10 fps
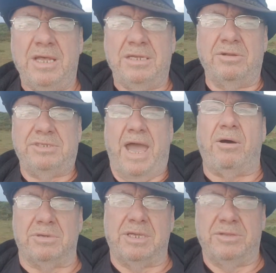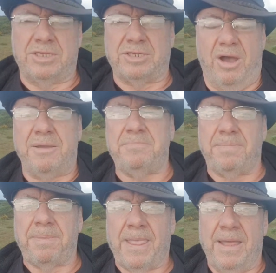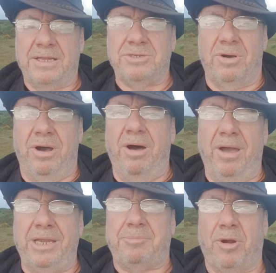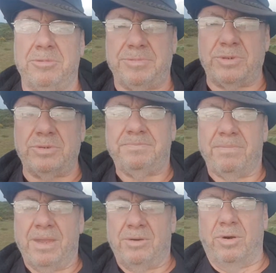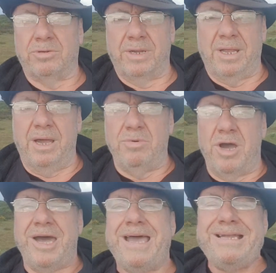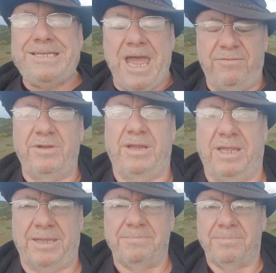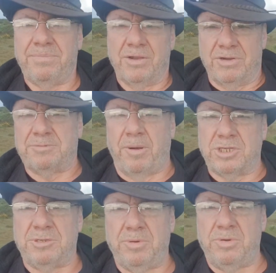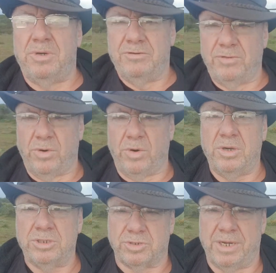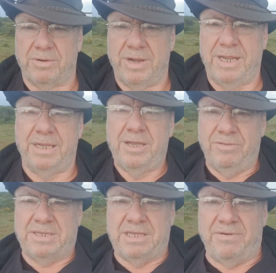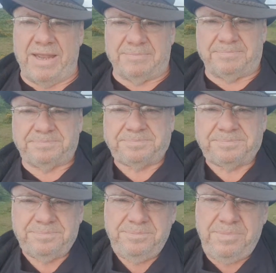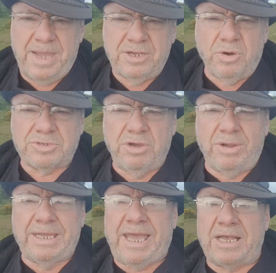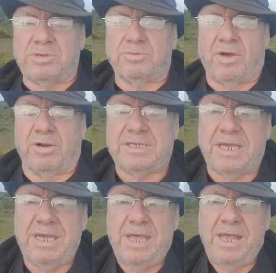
no doubt this time. It's not highly probable. Quadrilla were definitely responsible for triggering this event. And of course, the Oil and Gas Authority,